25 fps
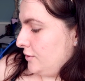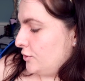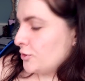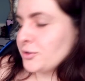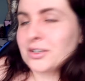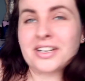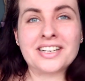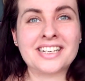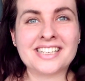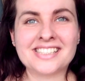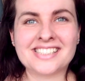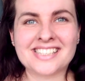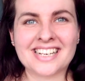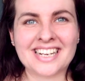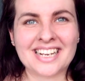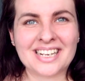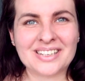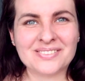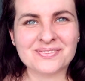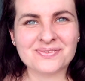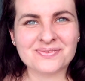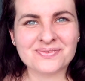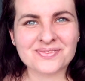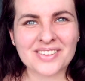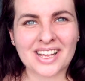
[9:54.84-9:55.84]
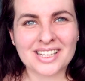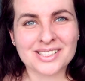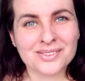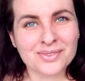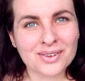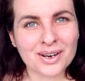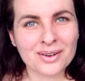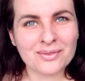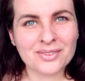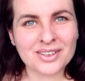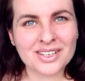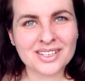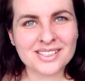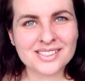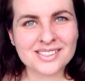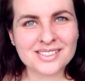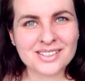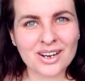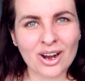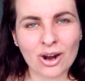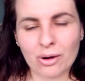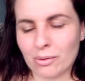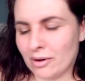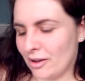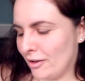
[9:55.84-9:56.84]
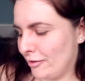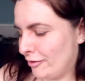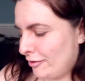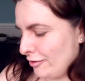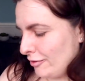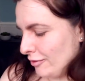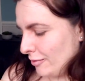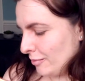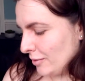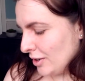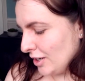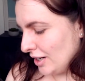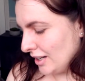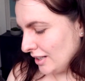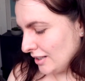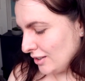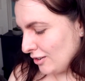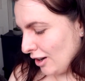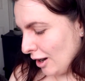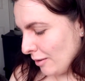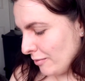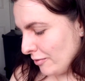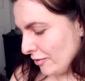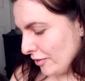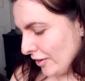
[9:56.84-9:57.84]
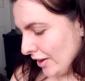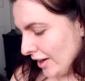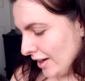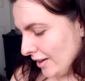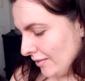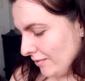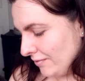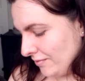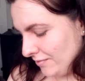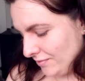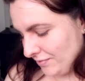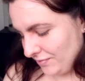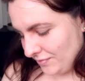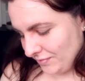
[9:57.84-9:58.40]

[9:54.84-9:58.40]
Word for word: Tringety. That's what I'm going to start with. I'm going to grab that